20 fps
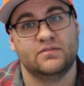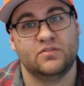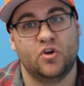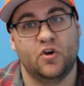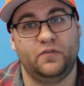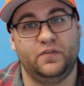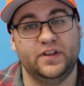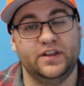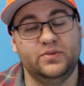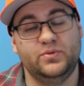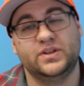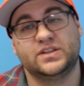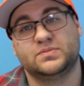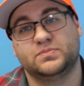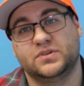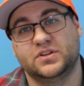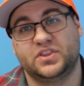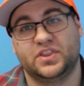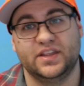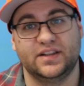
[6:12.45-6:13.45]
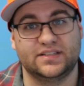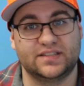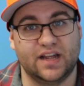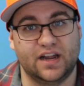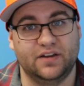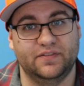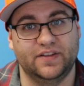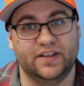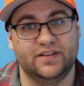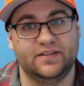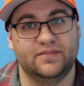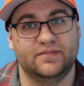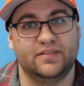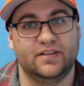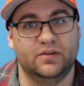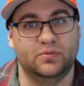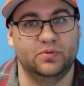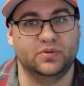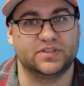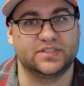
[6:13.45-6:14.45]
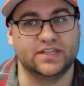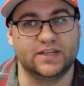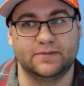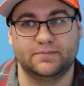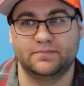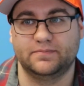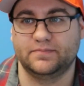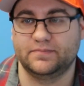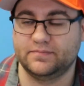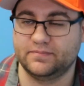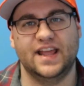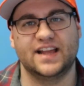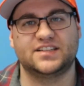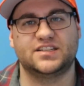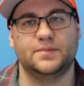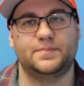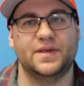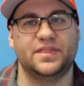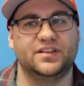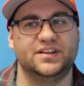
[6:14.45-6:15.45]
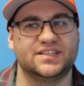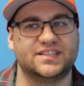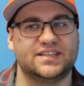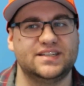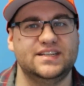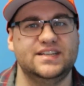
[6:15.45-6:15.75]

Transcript: Hopefully we get some good things out of it, and we'll see. Next up on the list,